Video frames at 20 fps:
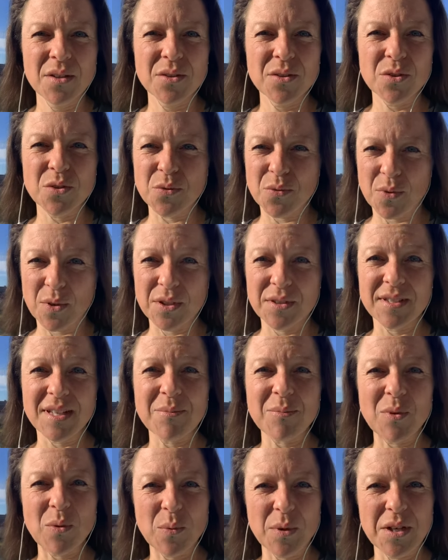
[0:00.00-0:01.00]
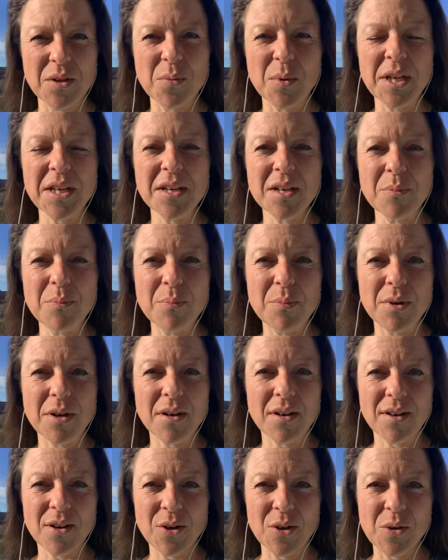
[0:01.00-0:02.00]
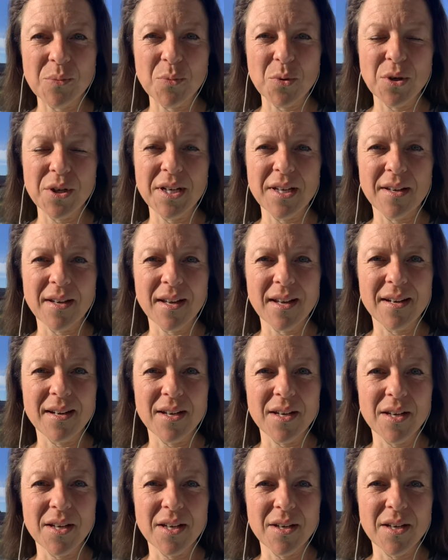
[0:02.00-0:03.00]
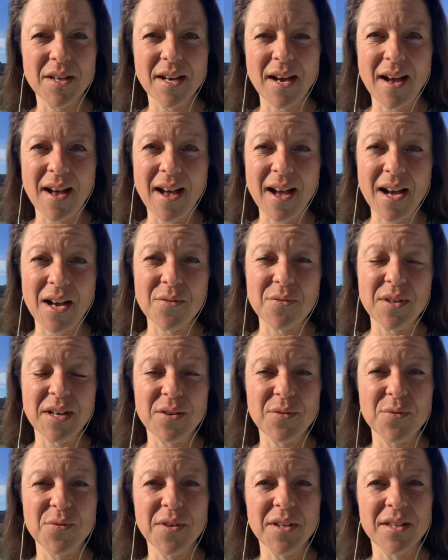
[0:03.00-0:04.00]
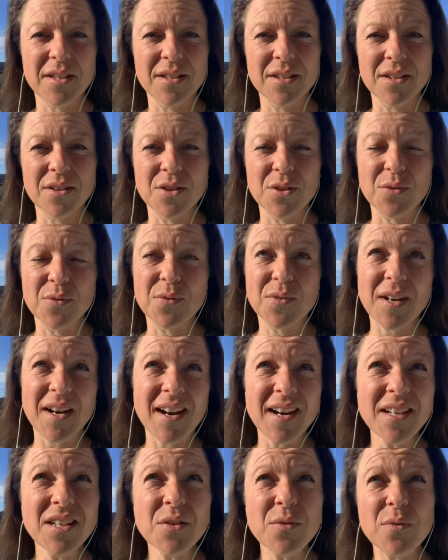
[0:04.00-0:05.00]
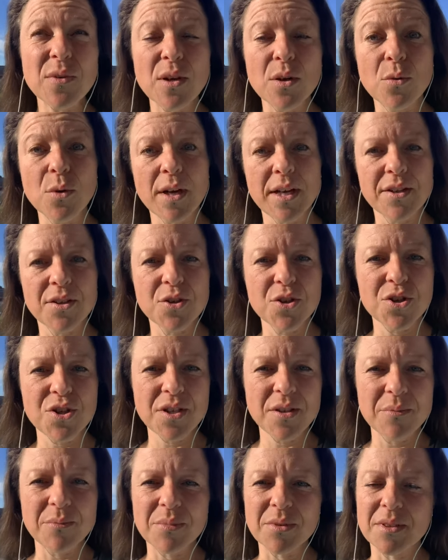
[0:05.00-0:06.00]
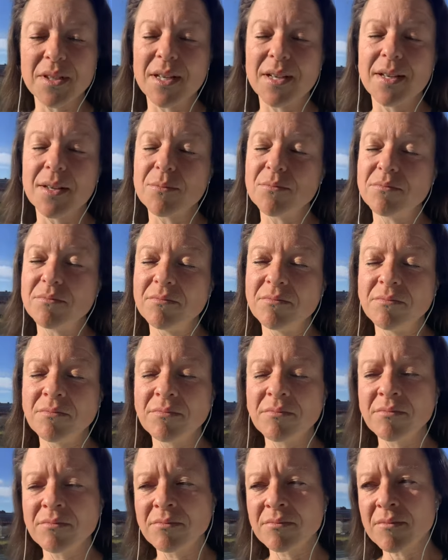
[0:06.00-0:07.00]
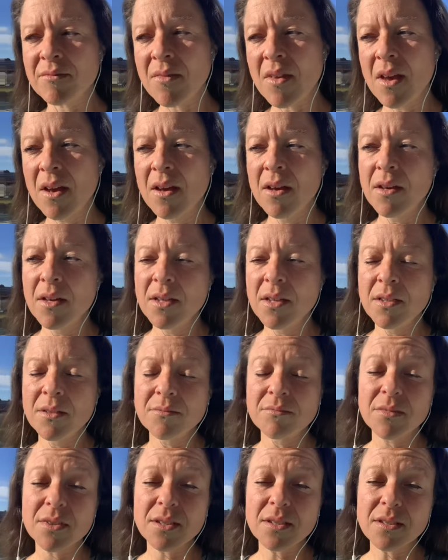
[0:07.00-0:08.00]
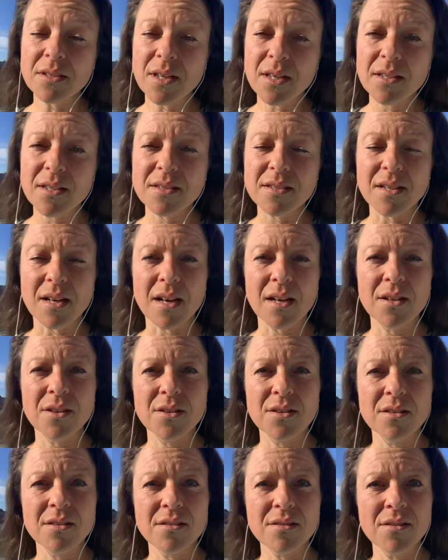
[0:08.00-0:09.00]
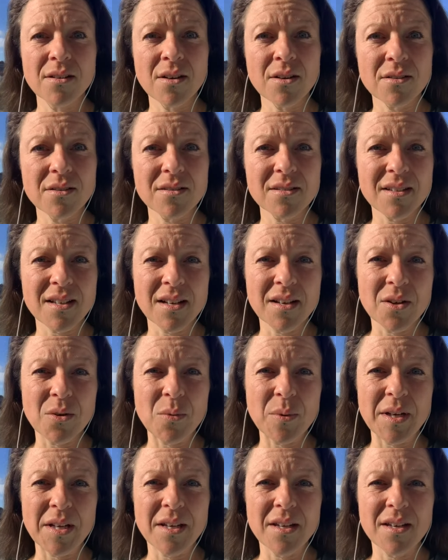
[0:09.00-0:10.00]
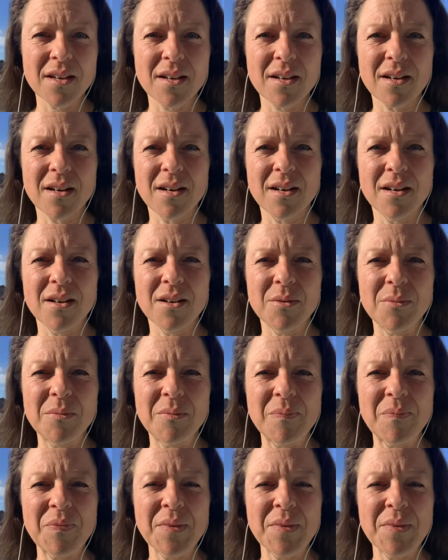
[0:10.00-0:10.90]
So for example, when I wake up on a morning and I have that feeling of kind of low energy, like, still kind of tired, not that awake, and